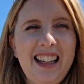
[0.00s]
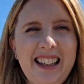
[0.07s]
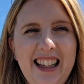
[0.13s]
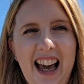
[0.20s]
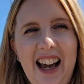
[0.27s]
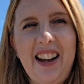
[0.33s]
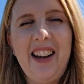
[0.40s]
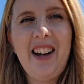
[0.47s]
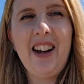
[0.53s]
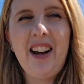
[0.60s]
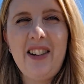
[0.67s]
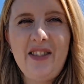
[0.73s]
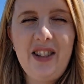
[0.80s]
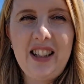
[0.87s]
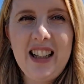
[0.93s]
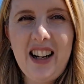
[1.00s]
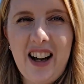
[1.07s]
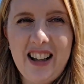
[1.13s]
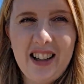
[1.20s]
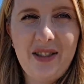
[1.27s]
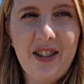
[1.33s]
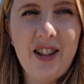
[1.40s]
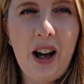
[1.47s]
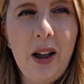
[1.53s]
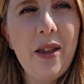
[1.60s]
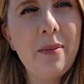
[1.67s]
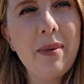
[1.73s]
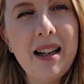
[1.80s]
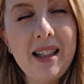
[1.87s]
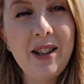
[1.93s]
yeah, if you did like this video
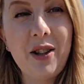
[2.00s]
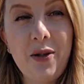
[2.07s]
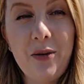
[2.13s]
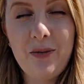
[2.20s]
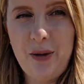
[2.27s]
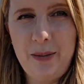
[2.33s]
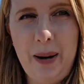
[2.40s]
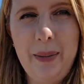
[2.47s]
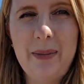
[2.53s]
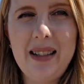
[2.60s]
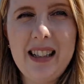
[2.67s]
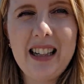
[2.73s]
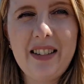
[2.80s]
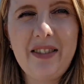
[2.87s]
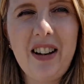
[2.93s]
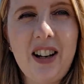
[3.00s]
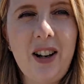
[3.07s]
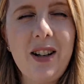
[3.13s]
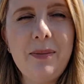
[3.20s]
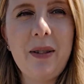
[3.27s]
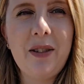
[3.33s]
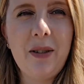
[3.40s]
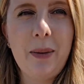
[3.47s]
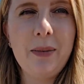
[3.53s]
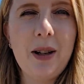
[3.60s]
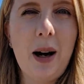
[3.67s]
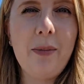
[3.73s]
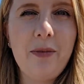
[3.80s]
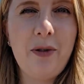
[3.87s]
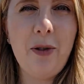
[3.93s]
then please do remember to give it a nice big thumbs
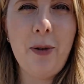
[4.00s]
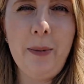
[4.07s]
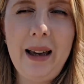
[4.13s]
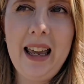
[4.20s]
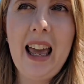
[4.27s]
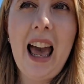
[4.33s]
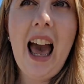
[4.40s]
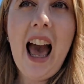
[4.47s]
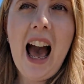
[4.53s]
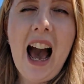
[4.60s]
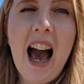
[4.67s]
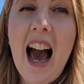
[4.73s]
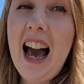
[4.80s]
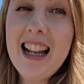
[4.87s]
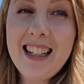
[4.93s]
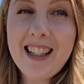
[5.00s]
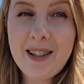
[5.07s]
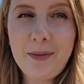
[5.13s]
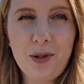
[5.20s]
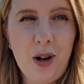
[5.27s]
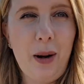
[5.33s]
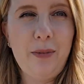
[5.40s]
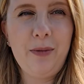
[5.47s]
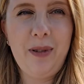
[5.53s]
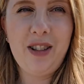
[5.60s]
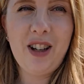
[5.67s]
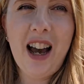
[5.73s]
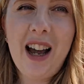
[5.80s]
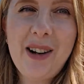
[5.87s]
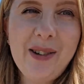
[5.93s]
up for me and subscribe to my
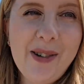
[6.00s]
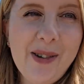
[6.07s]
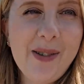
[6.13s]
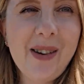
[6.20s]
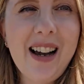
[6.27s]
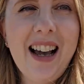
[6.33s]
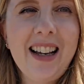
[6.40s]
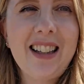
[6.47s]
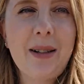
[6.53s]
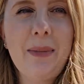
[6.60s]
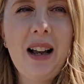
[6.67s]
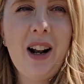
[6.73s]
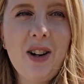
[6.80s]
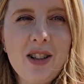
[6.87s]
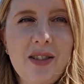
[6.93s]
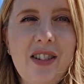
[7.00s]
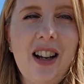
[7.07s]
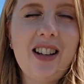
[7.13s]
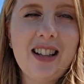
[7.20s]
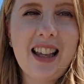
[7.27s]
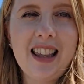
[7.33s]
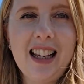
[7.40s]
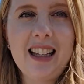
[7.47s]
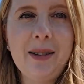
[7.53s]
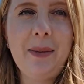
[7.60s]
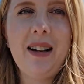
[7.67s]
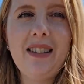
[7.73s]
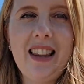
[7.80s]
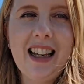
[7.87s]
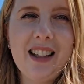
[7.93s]
channel, because I make lots of videos like this.
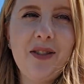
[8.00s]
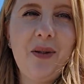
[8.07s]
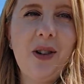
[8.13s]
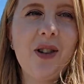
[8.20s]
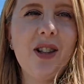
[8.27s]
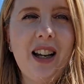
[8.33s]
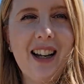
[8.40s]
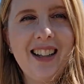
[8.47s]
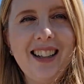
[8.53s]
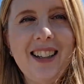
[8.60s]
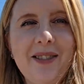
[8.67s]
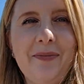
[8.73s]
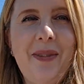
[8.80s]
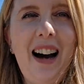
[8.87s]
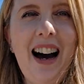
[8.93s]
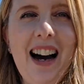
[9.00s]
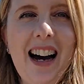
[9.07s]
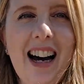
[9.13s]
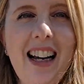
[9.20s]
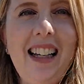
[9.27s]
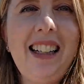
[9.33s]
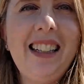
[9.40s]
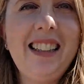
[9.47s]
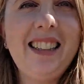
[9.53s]
But thanks for watching, bye.